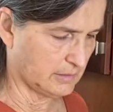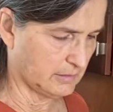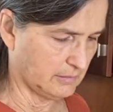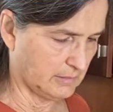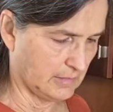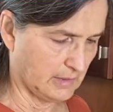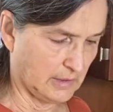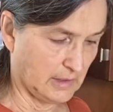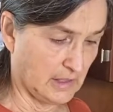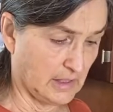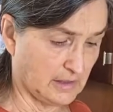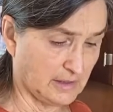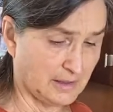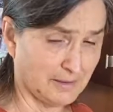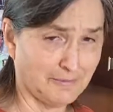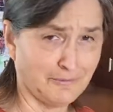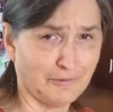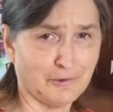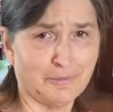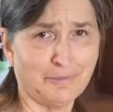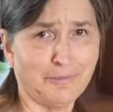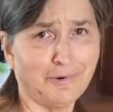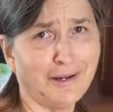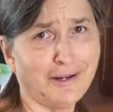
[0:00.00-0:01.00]
eat them for
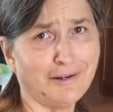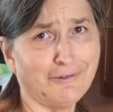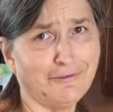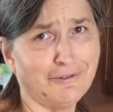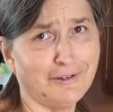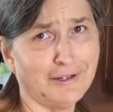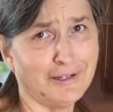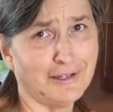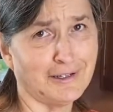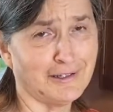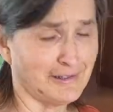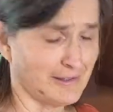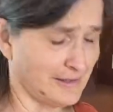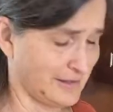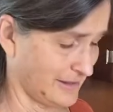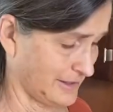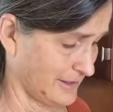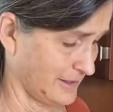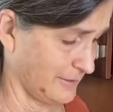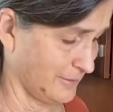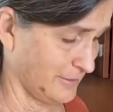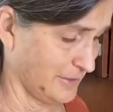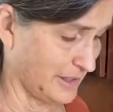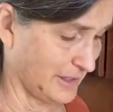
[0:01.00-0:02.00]
breakfast. They're
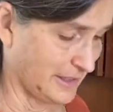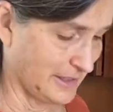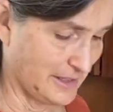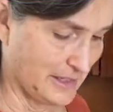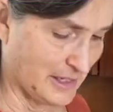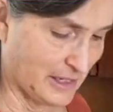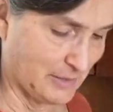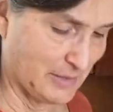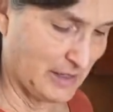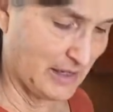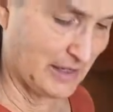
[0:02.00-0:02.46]
really yummy.